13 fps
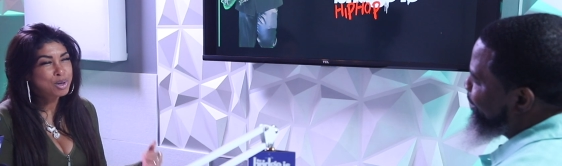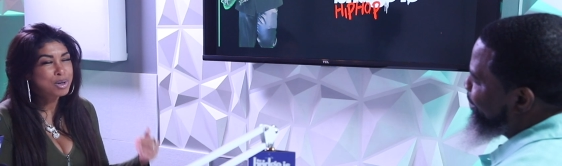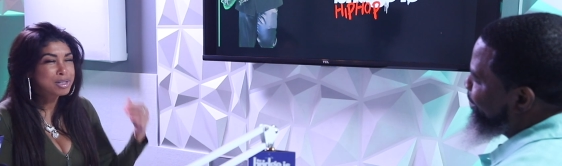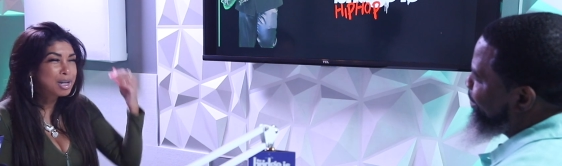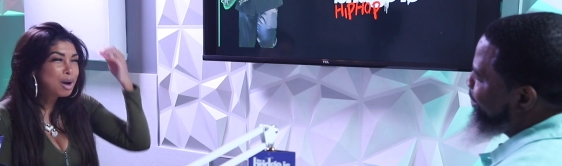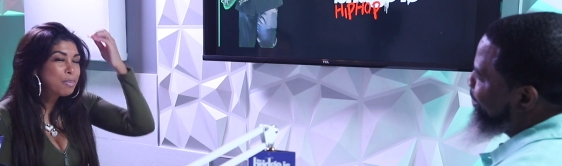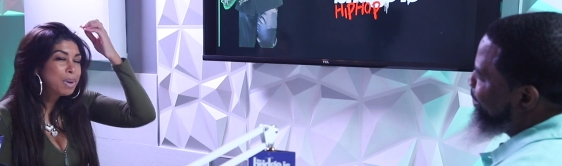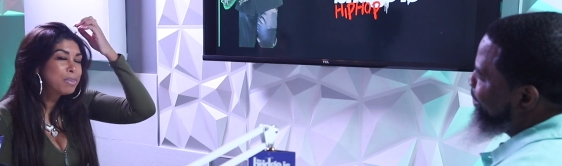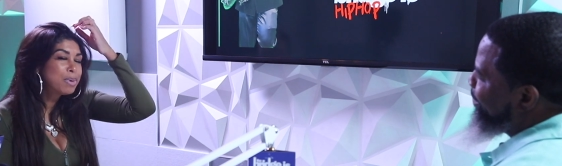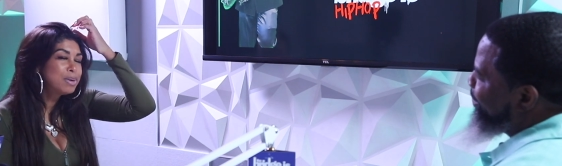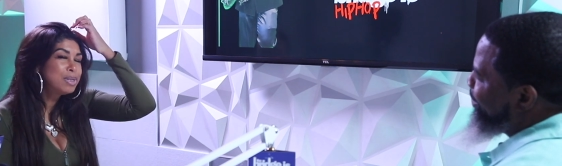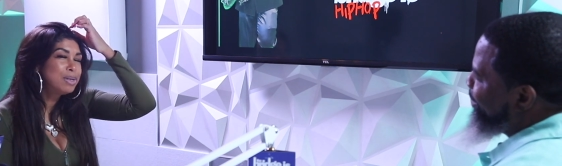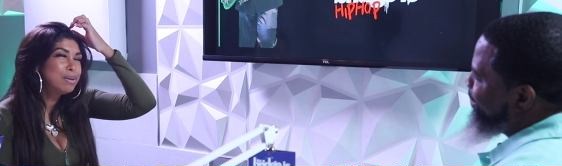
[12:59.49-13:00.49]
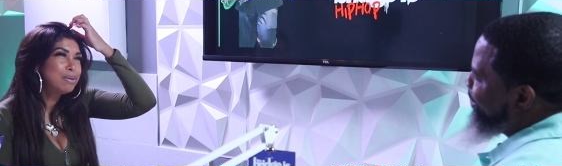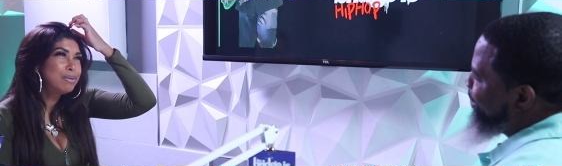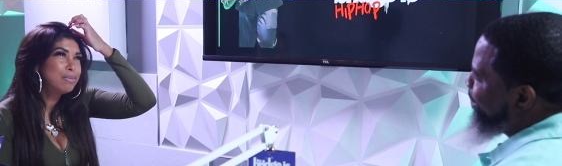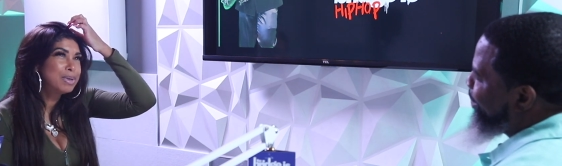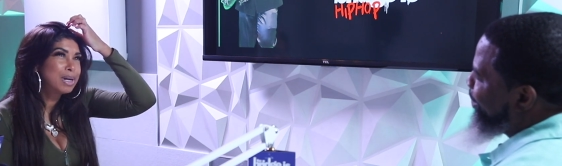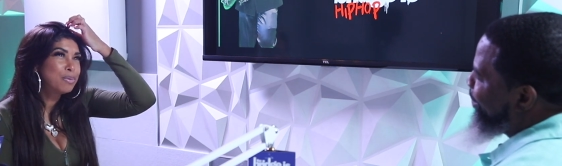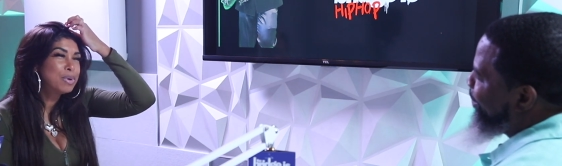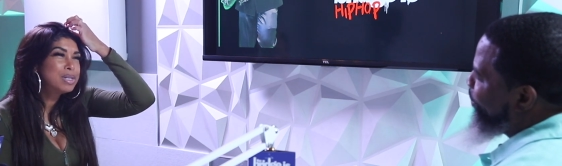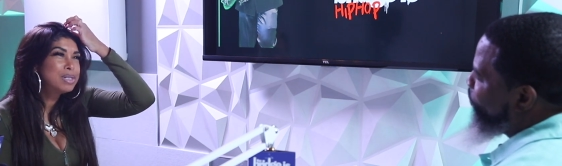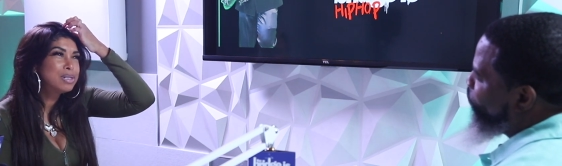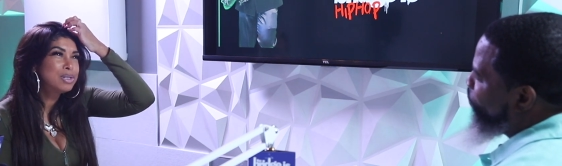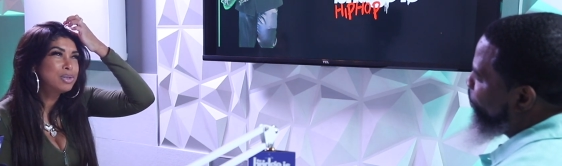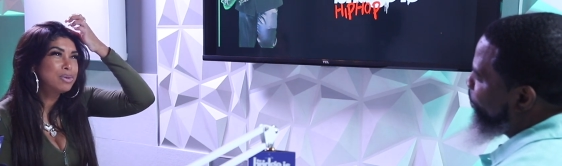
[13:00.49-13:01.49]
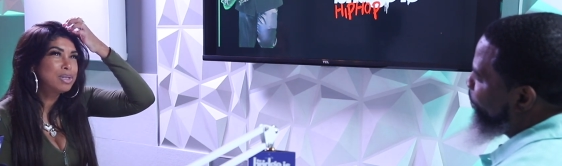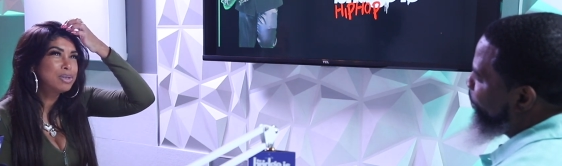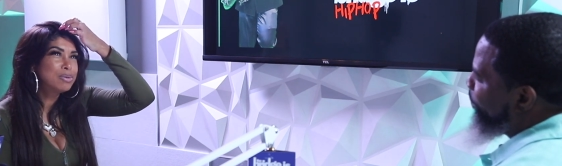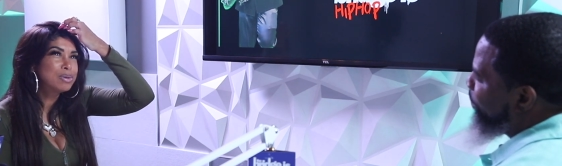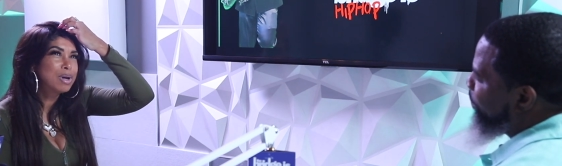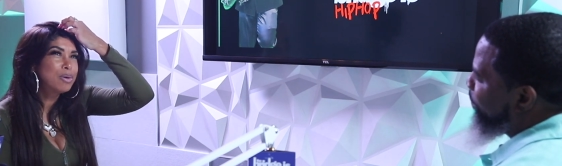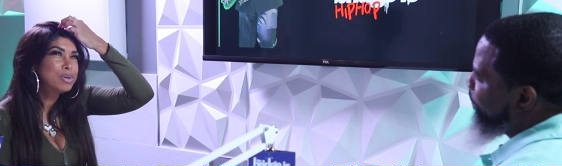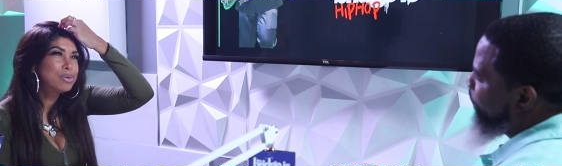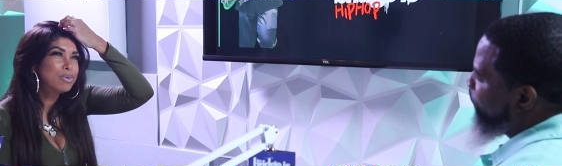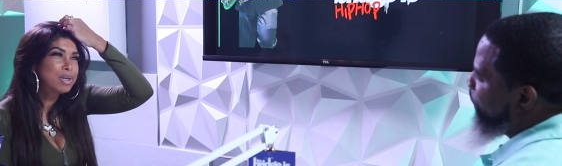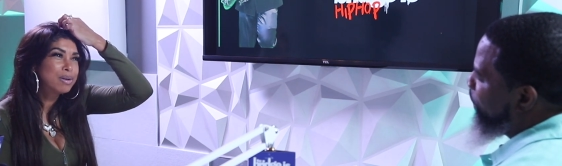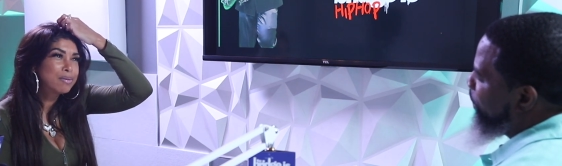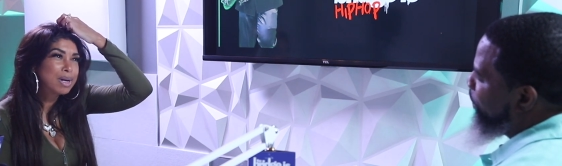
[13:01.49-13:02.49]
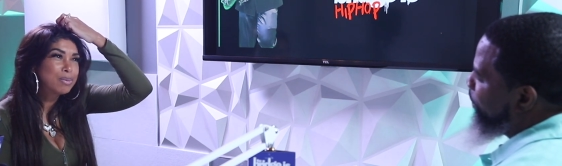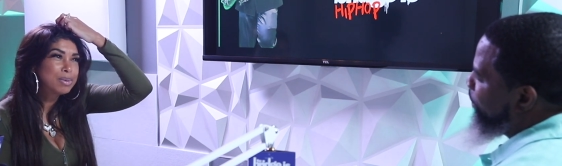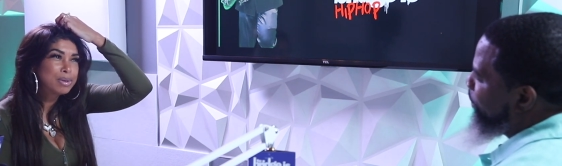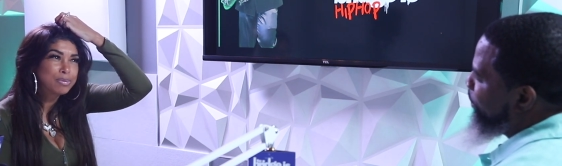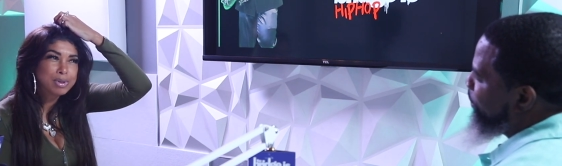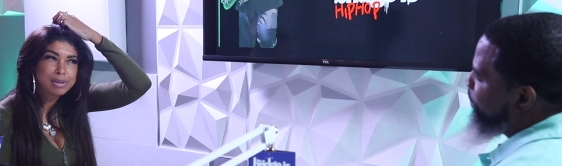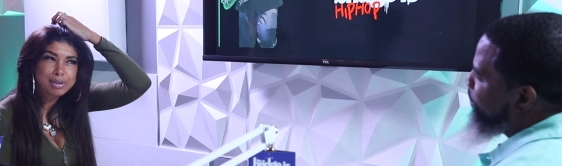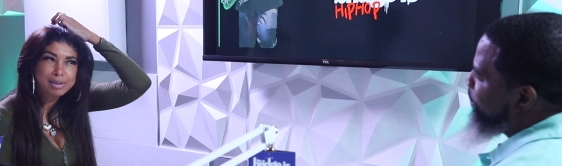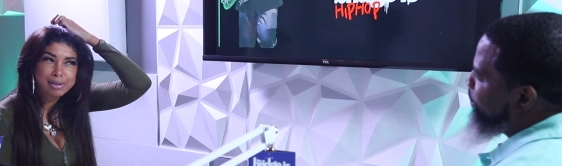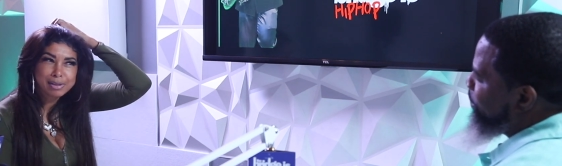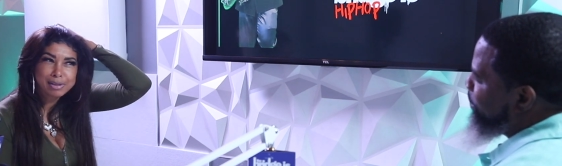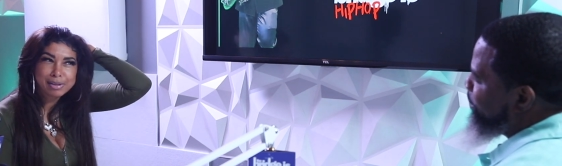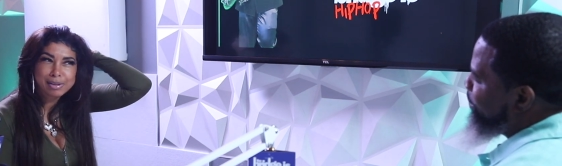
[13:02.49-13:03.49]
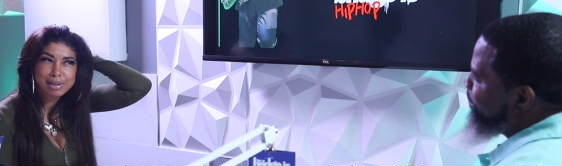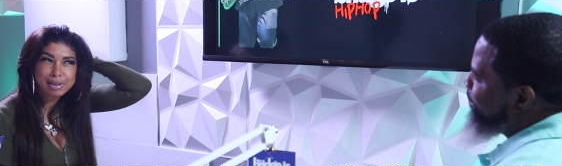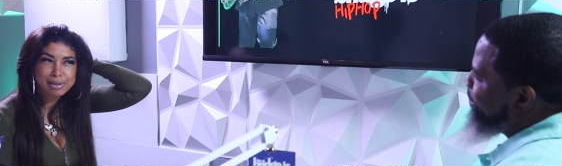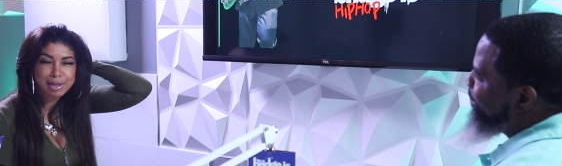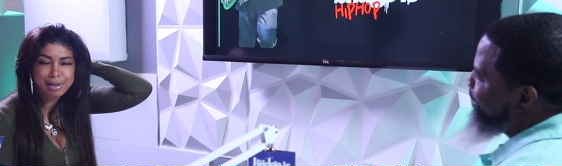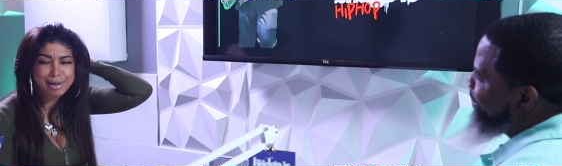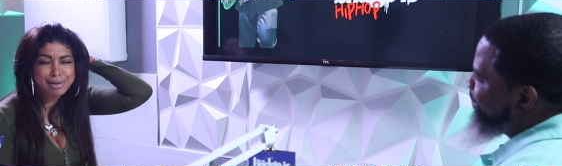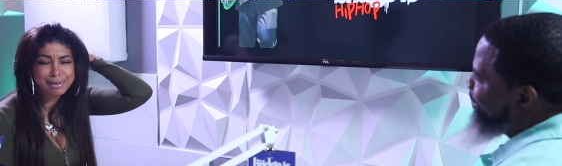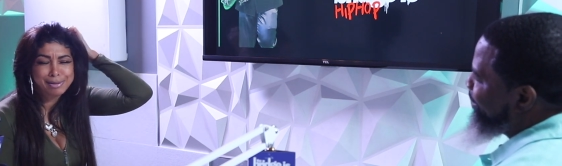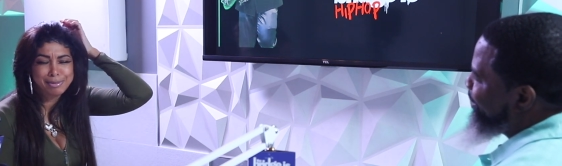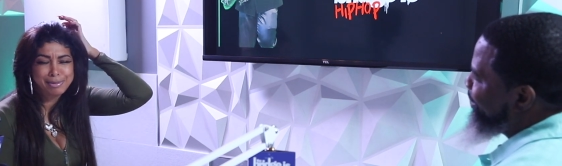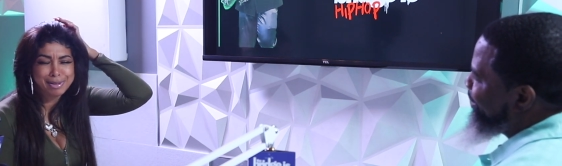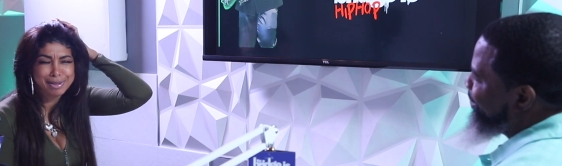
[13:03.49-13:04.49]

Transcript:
Speaker 1: know, because I remember when I was in the streets was always running around with the realtor, and it's like I could do